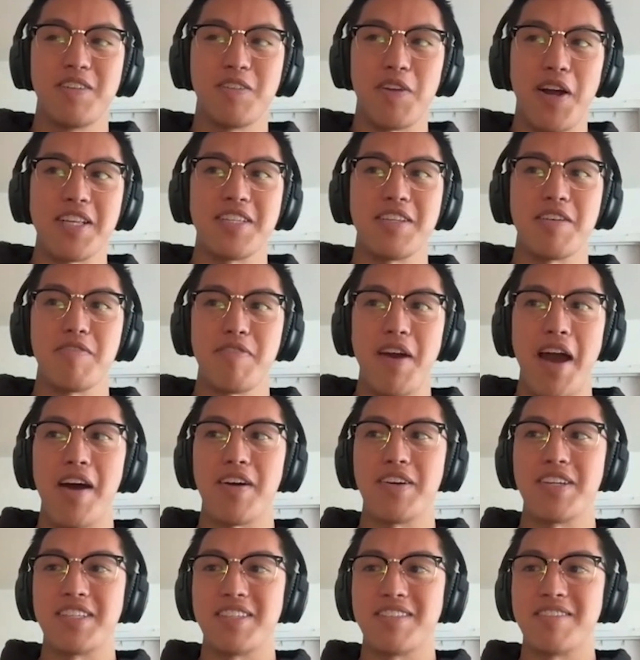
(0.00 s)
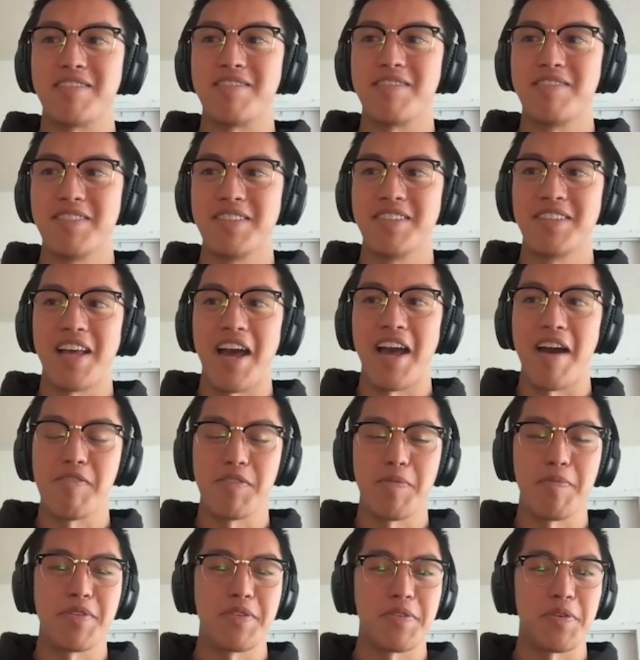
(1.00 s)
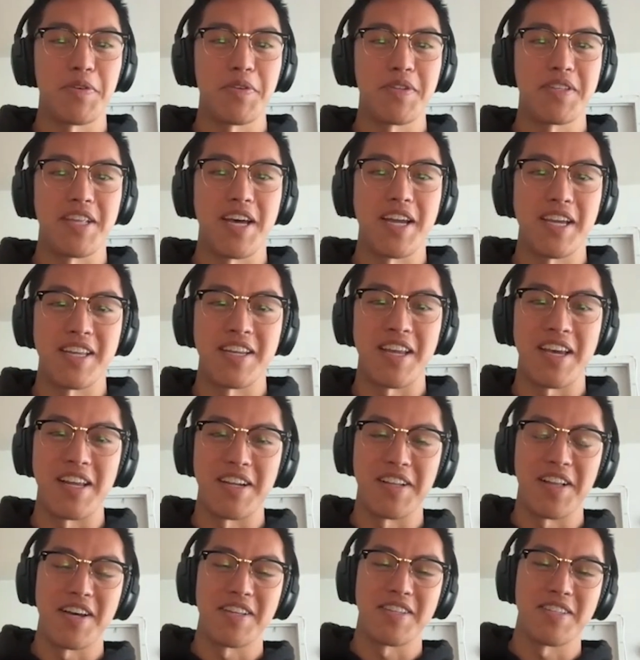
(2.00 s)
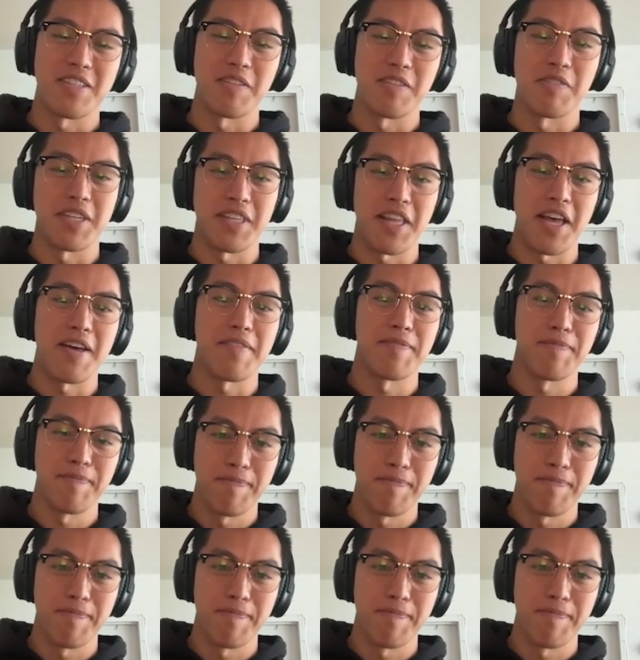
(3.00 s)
try stuff out and have some results that I can analyze and stuff like that.